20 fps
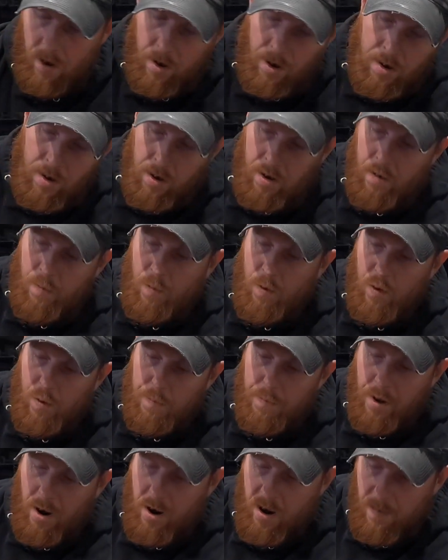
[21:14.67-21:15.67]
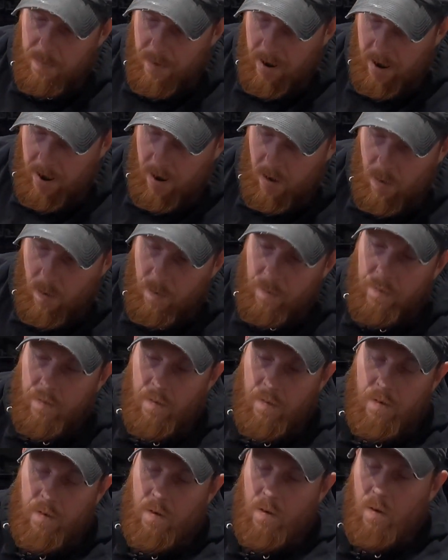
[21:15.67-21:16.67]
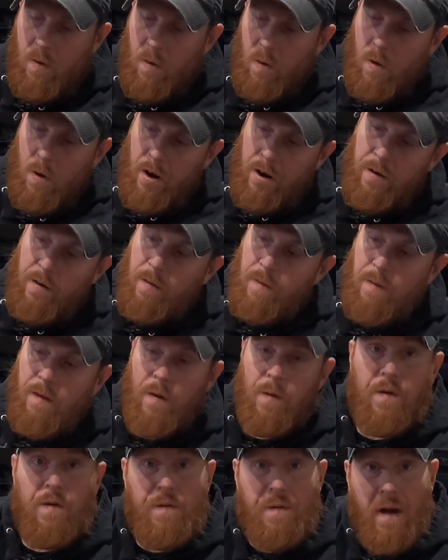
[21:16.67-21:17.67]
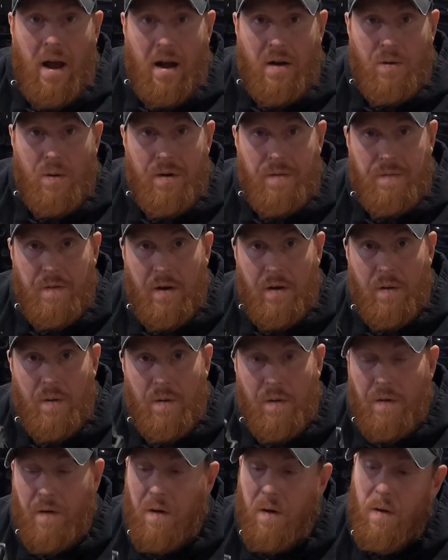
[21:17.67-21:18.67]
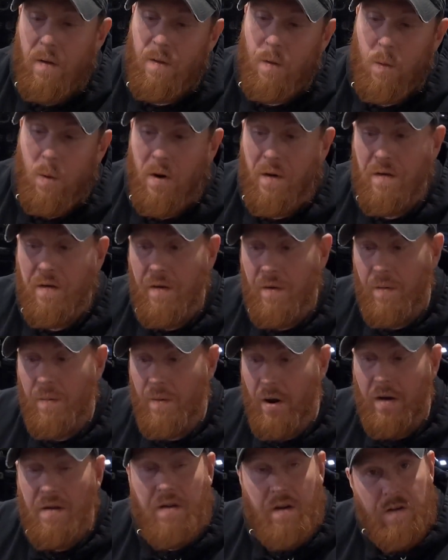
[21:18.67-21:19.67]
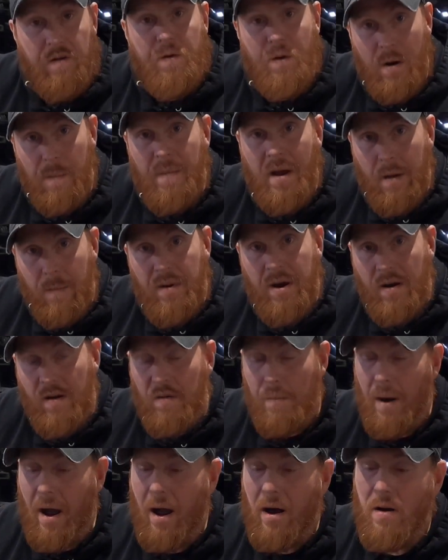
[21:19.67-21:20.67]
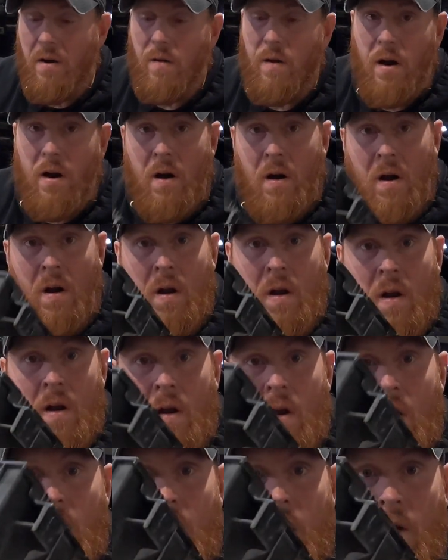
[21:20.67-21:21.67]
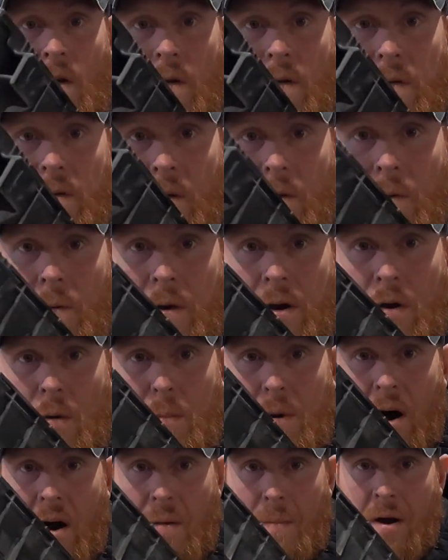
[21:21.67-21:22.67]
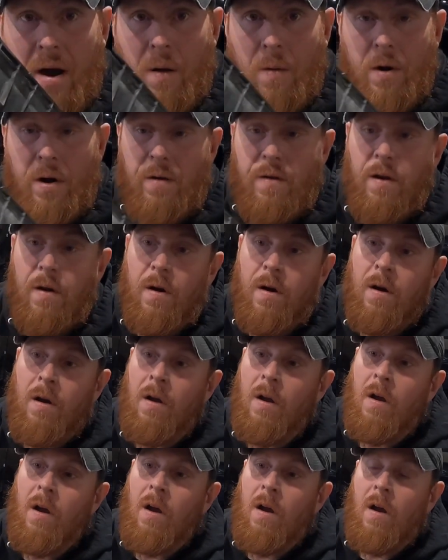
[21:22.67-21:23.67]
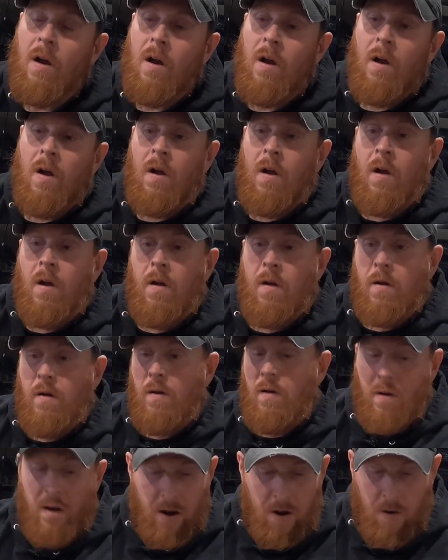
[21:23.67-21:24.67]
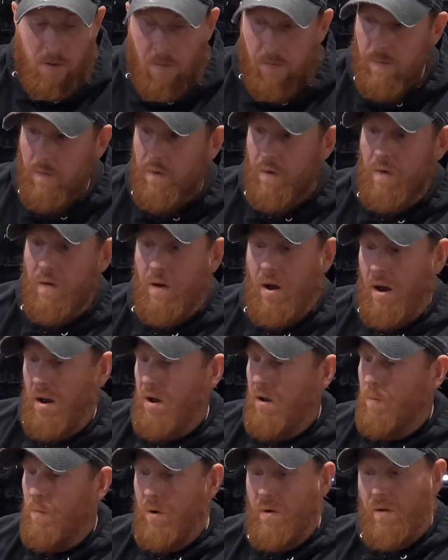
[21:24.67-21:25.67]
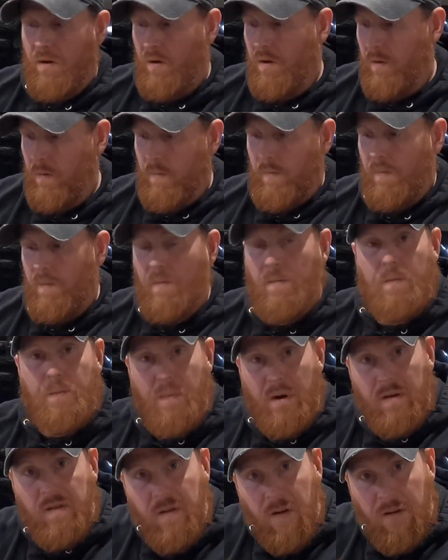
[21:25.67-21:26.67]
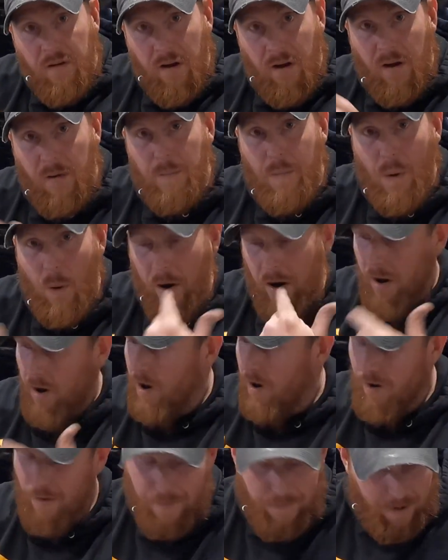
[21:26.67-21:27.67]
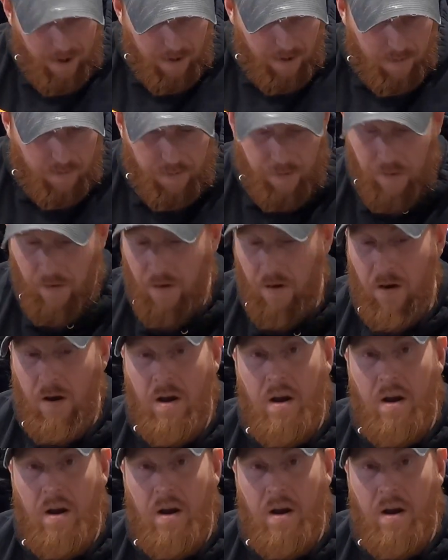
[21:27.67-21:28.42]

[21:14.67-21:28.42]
and it will bottom out on those factory fingers, the ones that I said trim that piece back to there. So it'll bottom out right there. Now just take it with the business end pointed at your face,